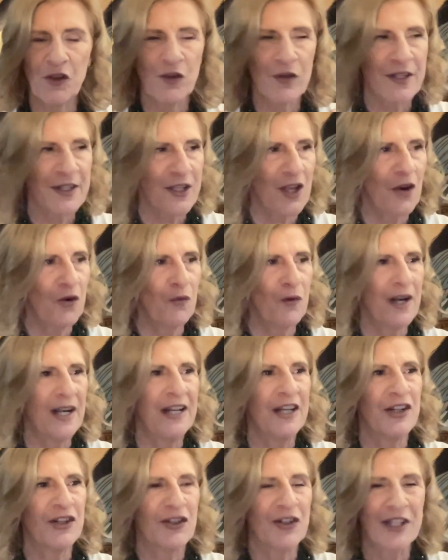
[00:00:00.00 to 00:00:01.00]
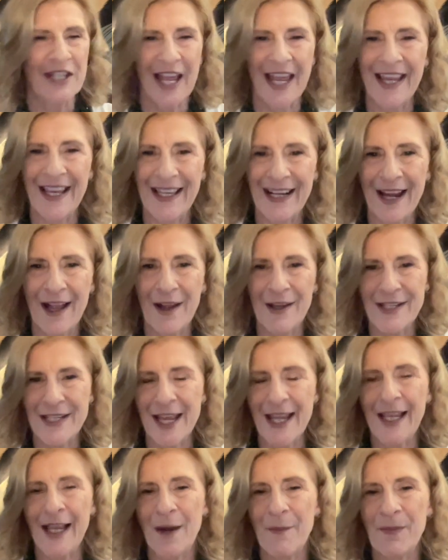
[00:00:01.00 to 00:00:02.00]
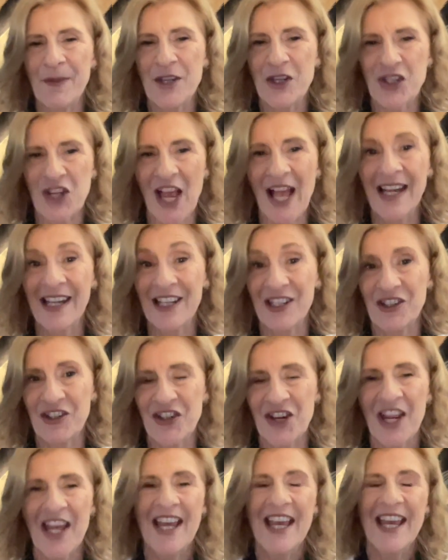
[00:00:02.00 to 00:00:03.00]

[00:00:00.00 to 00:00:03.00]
You're so ready to take up the challenge